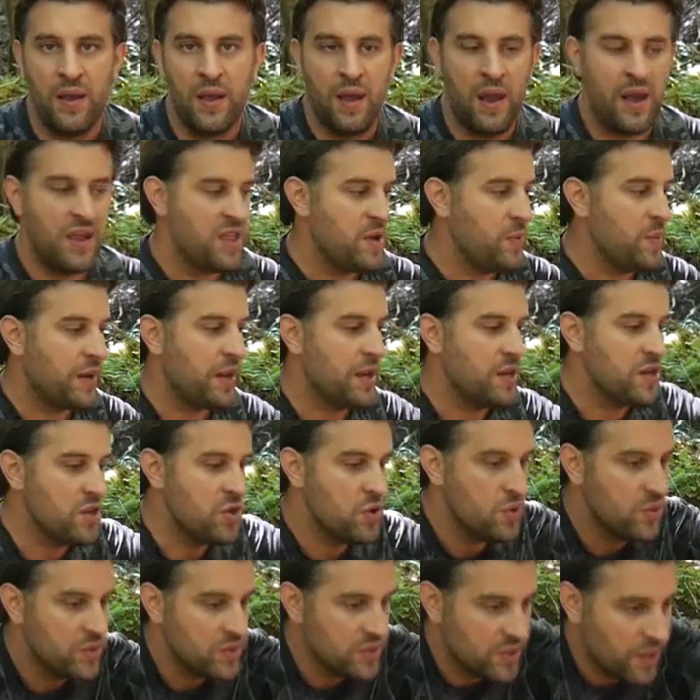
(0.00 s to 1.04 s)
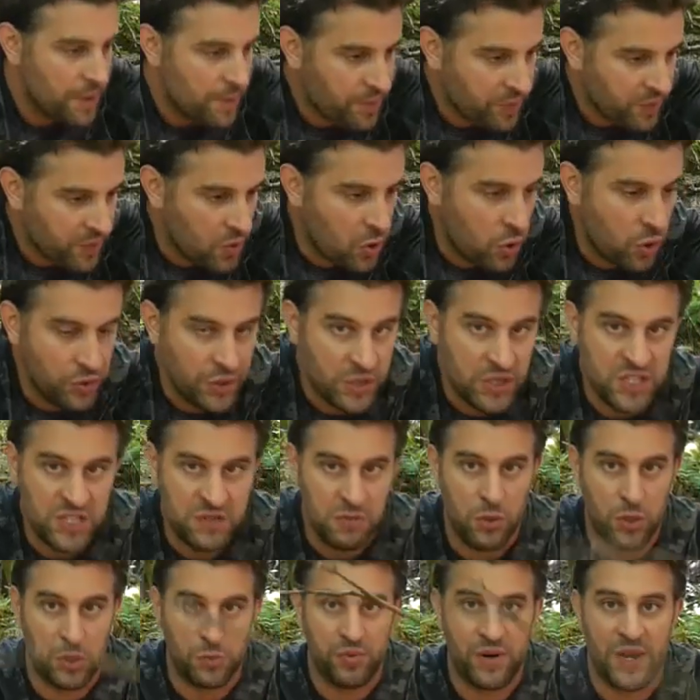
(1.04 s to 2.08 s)
And then we can use all these
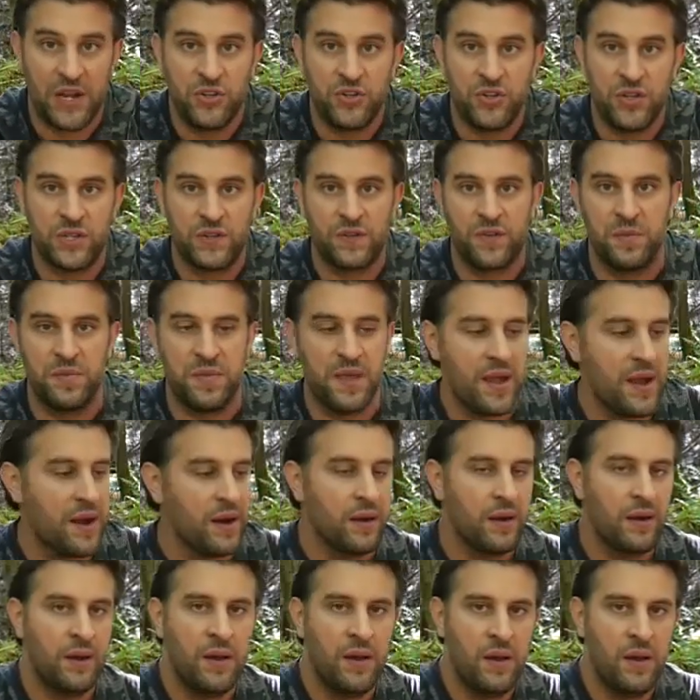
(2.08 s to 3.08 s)
smaller branches from there